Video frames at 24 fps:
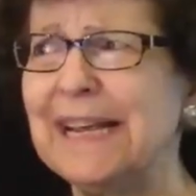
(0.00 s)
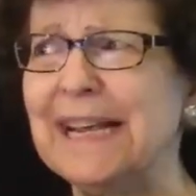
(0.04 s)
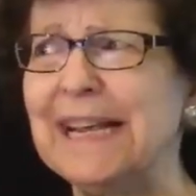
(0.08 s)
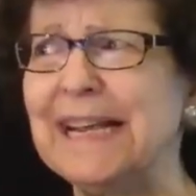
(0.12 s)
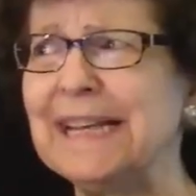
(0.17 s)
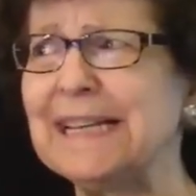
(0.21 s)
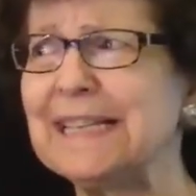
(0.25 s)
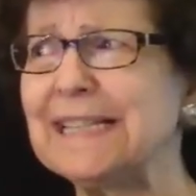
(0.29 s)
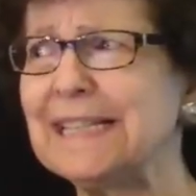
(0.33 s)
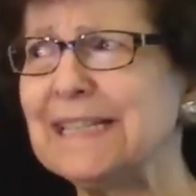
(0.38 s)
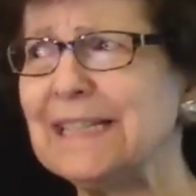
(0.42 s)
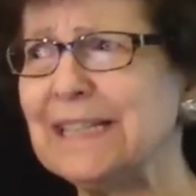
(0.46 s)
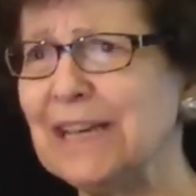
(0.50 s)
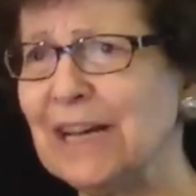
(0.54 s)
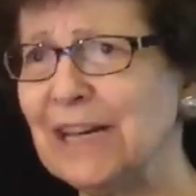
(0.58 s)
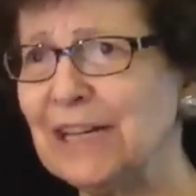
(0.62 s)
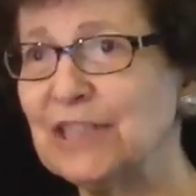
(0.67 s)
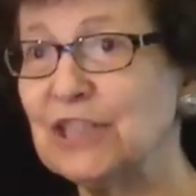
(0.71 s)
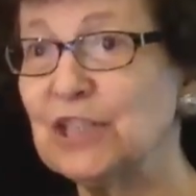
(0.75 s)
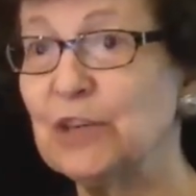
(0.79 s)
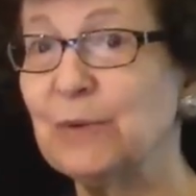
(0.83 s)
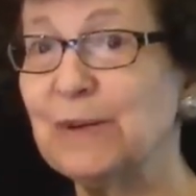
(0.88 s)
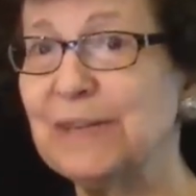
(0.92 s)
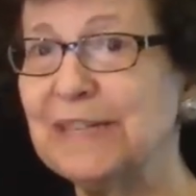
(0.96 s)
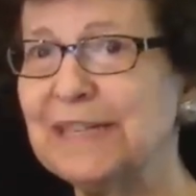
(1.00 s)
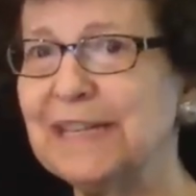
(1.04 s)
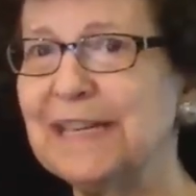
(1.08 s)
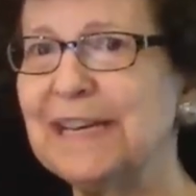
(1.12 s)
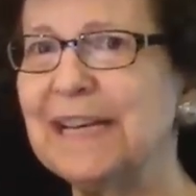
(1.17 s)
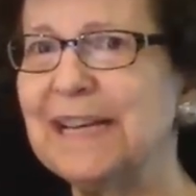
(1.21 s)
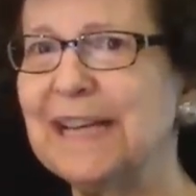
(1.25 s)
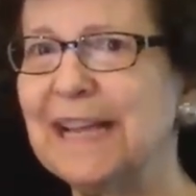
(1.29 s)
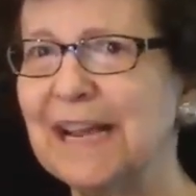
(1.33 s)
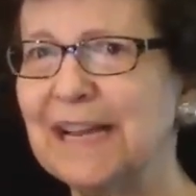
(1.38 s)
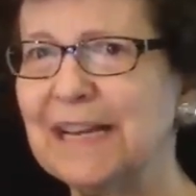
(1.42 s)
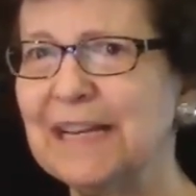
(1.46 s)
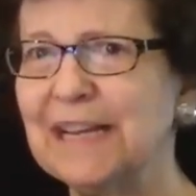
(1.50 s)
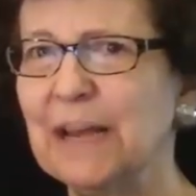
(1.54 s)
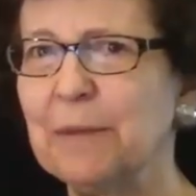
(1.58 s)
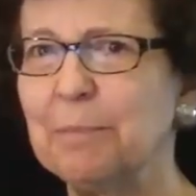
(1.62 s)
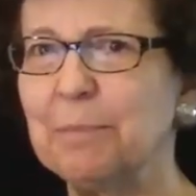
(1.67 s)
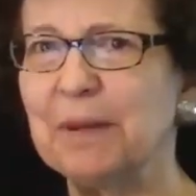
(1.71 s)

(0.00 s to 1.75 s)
It's not so easy to get yet,